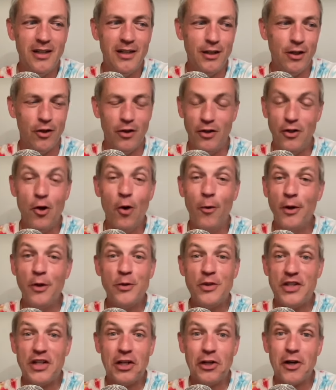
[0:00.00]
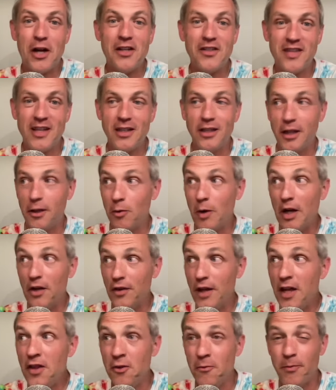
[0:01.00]
you know, nobody was sitting around saying, like, wow,
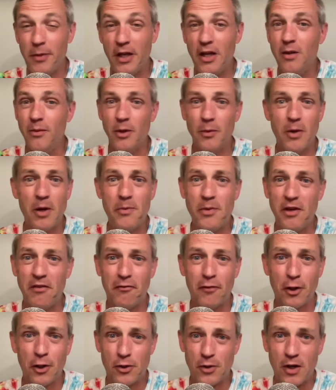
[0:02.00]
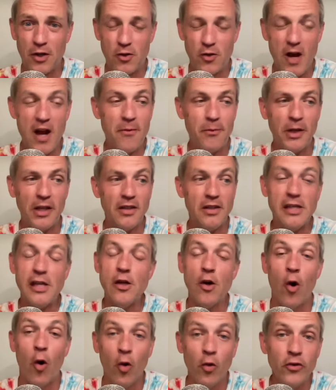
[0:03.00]
Nathan Peterman might be a first round draft pick.
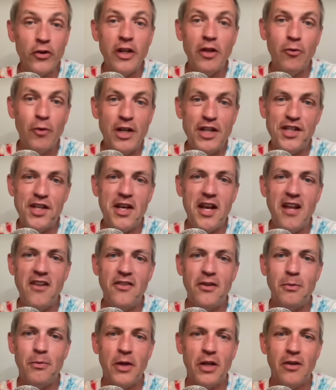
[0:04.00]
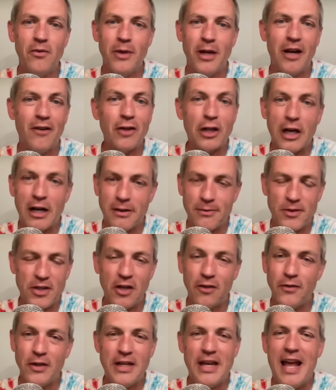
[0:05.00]
The only reason Nathan Peterman ever got
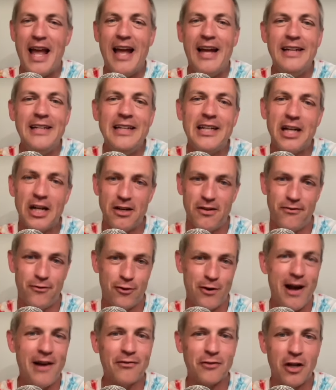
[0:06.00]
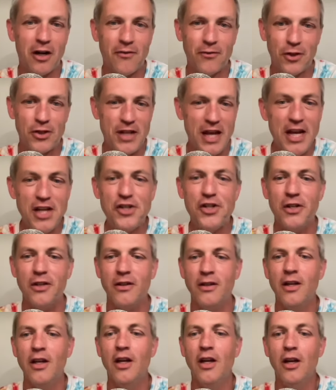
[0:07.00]
himself into any kind of draft
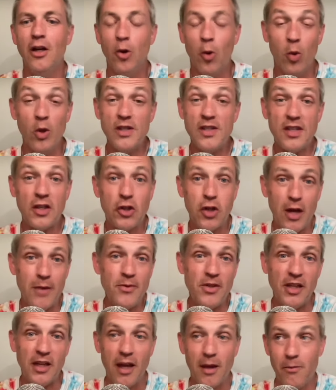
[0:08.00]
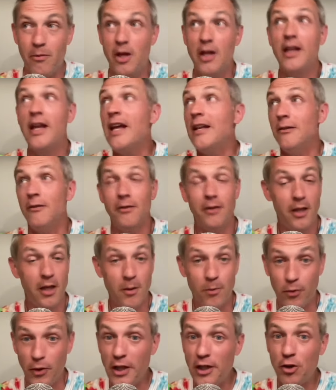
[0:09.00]
conversation was the Clemson game. And again,
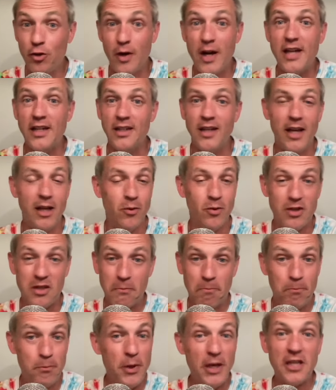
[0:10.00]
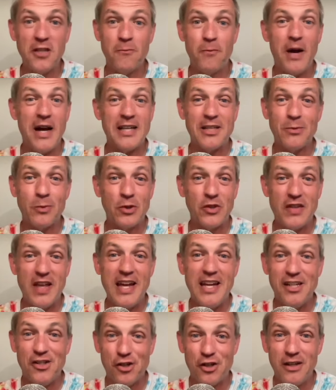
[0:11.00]
he played great, and it was the biggest possible
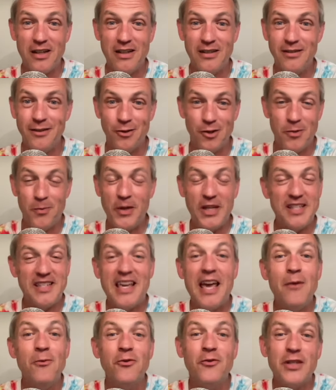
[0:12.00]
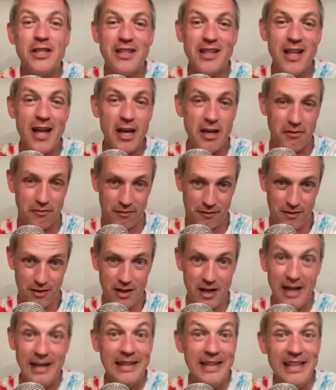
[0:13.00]
stage. It was the biggest game of his life.
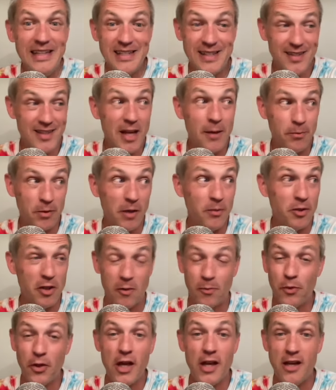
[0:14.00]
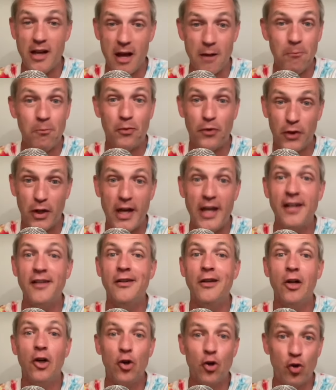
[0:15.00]
And he stepped up to the plate and
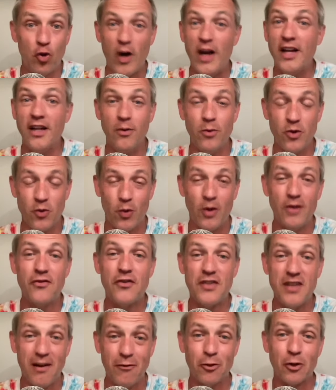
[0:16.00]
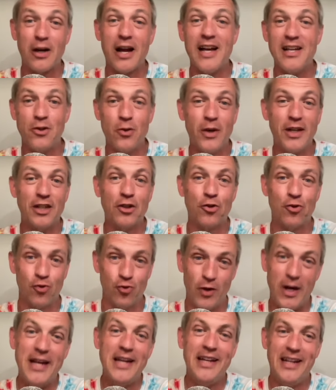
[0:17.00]
played great. He was one of several guys who had a
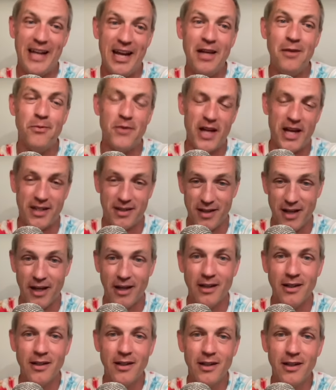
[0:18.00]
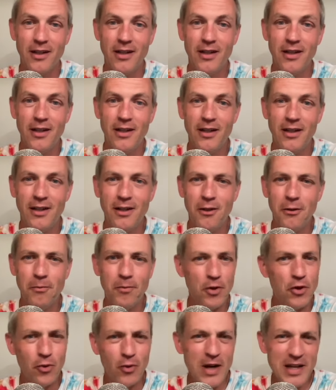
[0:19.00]
great game that day.
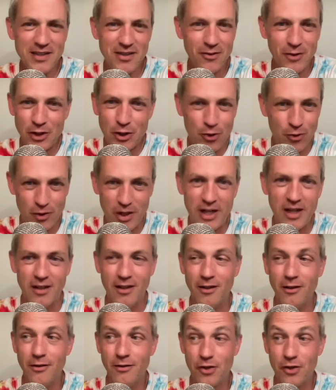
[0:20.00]
But the rest of his career,